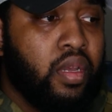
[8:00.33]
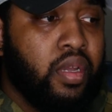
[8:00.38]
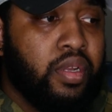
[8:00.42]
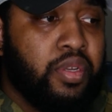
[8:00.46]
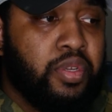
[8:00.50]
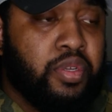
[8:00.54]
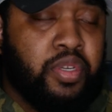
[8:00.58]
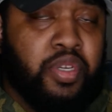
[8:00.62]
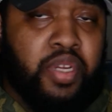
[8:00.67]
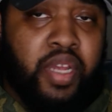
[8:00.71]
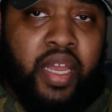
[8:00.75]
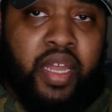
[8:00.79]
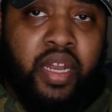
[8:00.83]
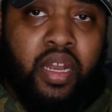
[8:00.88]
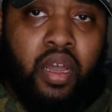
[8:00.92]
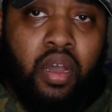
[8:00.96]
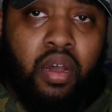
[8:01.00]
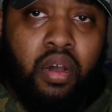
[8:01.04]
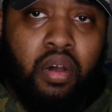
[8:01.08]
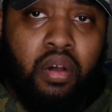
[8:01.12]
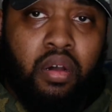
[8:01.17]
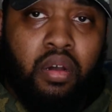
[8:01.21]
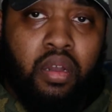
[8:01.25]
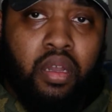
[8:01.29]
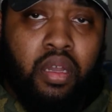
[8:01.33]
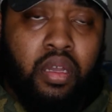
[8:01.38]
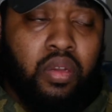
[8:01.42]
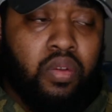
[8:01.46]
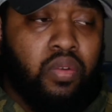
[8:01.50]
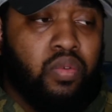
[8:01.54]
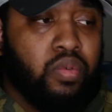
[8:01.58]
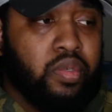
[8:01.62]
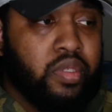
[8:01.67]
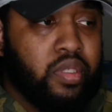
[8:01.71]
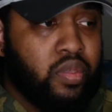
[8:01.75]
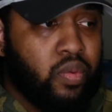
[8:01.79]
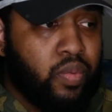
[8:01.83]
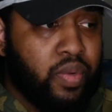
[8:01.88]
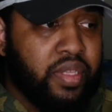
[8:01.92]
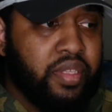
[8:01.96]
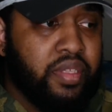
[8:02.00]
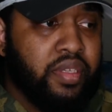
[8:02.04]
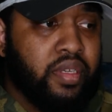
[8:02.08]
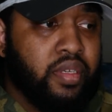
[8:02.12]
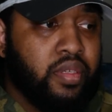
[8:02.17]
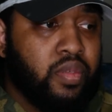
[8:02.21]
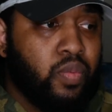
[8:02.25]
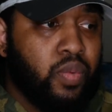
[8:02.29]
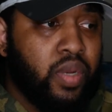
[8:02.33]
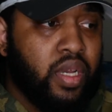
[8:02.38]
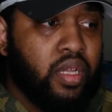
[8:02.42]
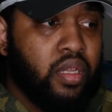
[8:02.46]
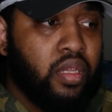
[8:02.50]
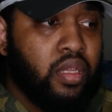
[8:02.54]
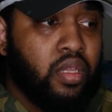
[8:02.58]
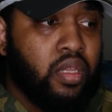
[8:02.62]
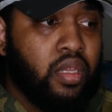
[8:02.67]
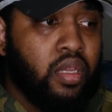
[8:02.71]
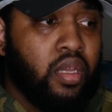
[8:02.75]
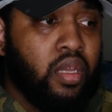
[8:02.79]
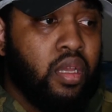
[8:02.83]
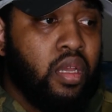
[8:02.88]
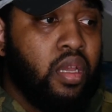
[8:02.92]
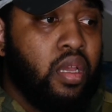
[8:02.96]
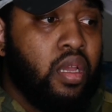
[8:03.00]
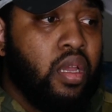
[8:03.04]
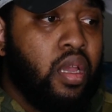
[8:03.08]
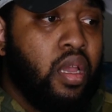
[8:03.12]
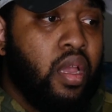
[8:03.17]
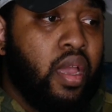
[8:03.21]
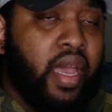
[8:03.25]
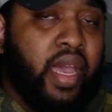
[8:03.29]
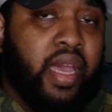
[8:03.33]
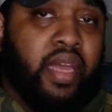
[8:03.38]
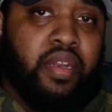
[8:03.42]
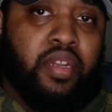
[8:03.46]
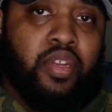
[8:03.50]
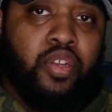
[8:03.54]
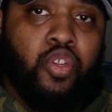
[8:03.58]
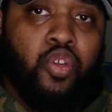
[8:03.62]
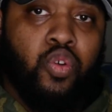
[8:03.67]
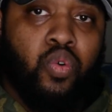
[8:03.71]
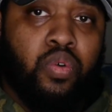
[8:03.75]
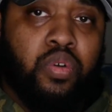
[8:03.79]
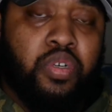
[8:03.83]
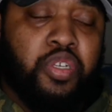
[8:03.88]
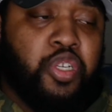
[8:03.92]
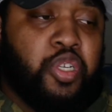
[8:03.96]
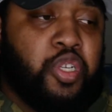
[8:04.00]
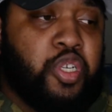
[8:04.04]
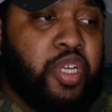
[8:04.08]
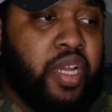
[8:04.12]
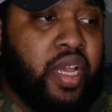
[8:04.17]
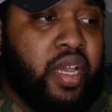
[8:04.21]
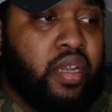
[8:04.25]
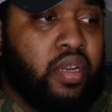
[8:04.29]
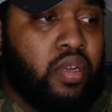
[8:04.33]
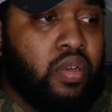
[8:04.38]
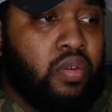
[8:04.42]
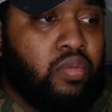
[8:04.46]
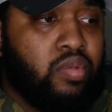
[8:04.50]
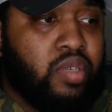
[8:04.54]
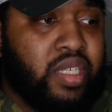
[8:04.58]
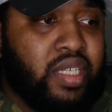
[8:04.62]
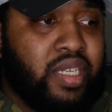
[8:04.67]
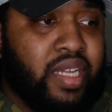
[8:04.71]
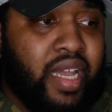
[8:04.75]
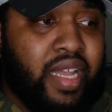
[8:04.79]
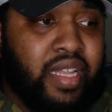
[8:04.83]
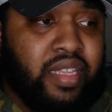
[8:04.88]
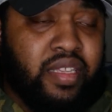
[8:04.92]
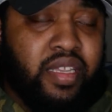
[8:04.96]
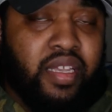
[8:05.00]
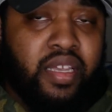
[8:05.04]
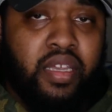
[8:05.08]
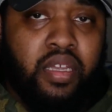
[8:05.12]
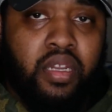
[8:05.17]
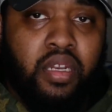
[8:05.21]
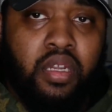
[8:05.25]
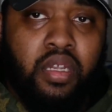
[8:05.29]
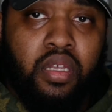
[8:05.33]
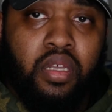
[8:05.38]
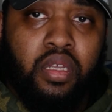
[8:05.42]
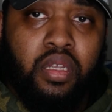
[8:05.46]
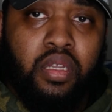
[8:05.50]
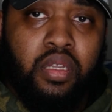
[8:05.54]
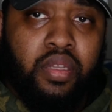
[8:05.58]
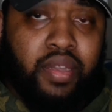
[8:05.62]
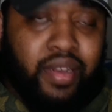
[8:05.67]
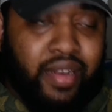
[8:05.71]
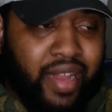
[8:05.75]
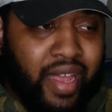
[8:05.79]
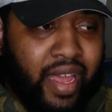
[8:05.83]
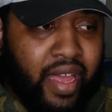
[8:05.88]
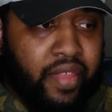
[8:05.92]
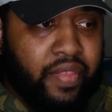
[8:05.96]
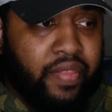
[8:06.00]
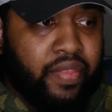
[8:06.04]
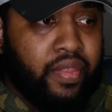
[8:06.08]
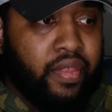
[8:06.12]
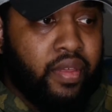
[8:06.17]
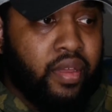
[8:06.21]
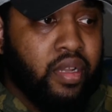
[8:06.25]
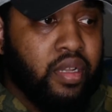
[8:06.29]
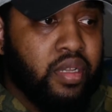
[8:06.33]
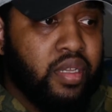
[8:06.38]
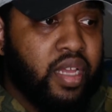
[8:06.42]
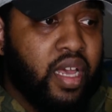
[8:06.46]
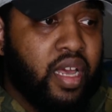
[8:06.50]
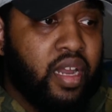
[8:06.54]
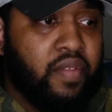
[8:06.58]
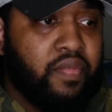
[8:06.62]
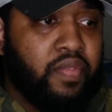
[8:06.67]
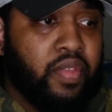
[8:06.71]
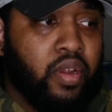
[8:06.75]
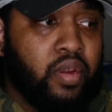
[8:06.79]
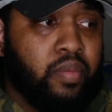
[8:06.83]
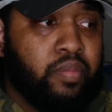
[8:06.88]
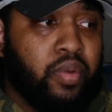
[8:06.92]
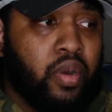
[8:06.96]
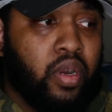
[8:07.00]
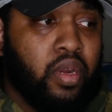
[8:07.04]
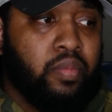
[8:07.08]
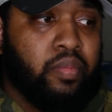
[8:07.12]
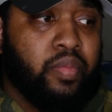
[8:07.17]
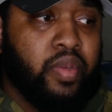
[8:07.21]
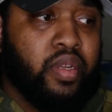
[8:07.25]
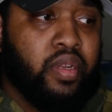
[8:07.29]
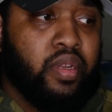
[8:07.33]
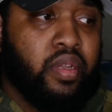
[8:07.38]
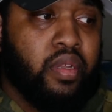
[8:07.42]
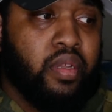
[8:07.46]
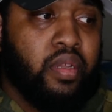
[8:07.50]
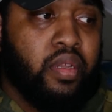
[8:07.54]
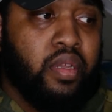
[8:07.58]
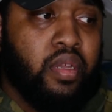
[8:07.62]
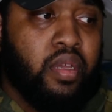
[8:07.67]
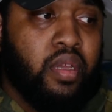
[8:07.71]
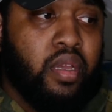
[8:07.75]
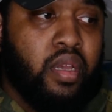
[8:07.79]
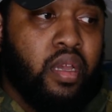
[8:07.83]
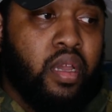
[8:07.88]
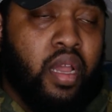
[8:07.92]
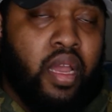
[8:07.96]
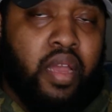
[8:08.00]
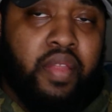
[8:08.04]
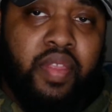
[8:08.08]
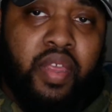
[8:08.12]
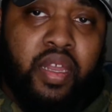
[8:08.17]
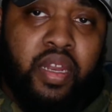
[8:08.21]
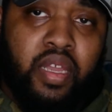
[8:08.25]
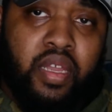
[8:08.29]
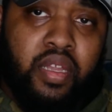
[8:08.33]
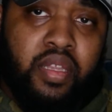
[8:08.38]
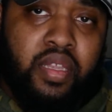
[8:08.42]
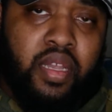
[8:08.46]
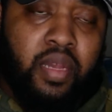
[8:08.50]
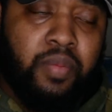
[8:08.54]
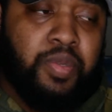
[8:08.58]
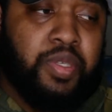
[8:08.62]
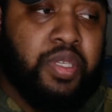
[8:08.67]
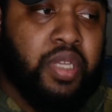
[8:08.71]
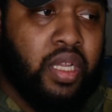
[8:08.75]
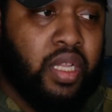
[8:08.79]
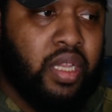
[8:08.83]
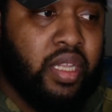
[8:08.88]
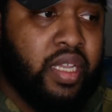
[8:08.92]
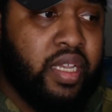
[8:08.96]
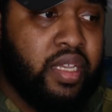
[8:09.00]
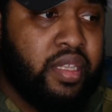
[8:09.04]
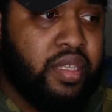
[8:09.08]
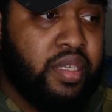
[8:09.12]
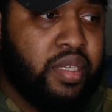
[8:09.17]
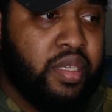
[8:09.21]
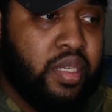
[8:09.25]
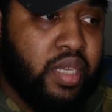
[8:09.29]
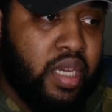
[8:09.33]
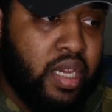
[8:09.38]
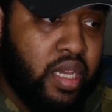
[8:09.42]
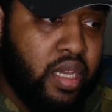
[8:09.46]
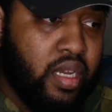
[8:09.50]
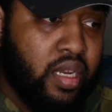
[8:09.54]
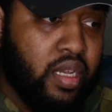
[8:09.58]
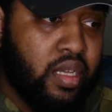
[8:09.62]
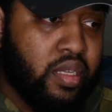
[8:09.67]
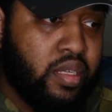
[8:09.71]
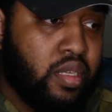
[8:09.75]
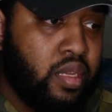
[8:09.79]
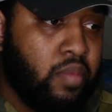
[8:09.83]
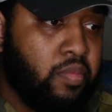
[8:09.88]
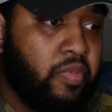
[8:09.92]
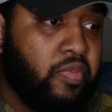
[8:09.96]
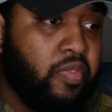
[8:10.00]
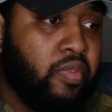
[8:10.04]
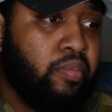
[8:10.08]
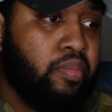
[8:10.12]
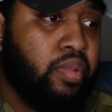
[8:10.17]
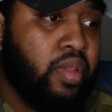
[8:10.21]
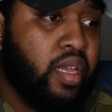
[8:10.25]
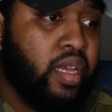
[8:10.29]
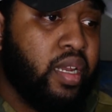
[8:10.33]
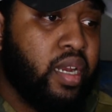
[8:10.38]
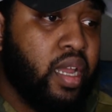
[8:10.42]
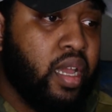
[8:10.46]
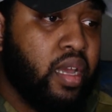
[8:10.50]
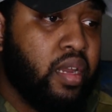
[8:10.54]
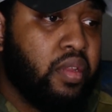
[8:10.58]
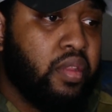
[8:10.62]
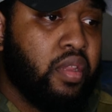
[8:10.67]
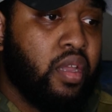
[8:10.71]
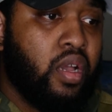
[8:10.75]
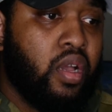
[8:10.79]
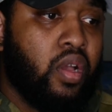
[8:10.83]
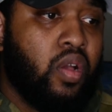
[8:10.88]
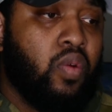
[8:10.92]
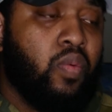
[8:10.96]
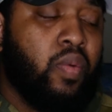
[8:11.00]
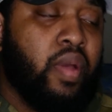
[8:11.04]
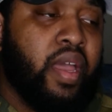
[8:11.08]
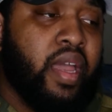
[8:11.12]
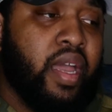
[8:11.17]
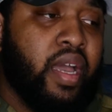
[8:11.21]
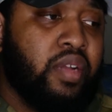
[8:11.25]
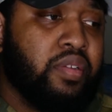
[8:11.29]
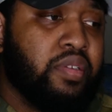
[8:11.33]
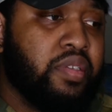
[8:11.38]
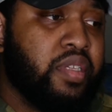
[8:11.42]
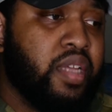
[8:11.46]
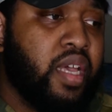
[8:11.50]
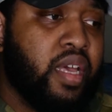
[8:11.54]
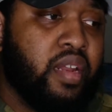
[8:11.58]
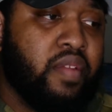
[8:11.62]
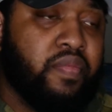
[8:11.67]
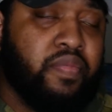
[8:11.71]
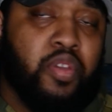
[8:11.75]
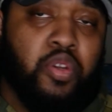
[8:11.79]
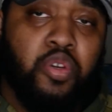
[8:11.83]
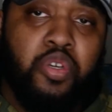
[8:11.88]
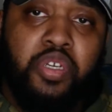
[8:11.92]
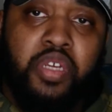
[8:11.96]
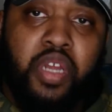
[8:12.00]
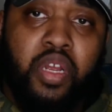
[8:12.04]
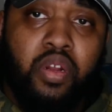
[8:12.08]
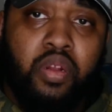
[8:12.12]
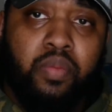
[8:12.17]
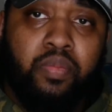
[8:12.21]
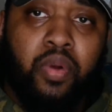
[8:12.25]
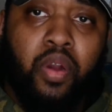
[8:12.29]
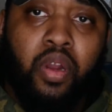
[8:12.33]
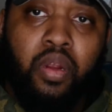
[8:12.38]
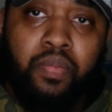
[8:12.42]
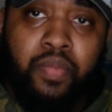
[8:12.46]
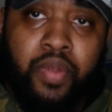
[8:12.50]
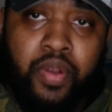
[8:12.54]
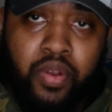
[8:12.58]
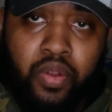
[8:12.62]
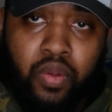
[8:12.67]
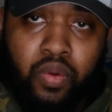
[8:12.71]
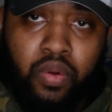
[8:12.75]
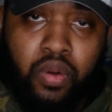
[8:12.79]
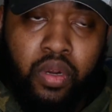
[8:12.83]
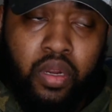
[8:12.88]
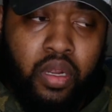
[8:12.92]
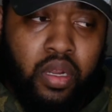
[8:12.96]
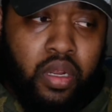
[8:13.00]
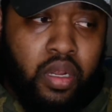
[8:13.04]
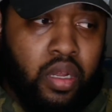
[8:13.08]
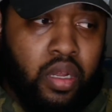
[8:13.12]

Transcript: Chen Hong, who was 20 as well, and George Chen, who was 19, to death inside of their apartment, and then he attempts to clean the scene as some of the blood got in the hallway outside of their shared apartment door.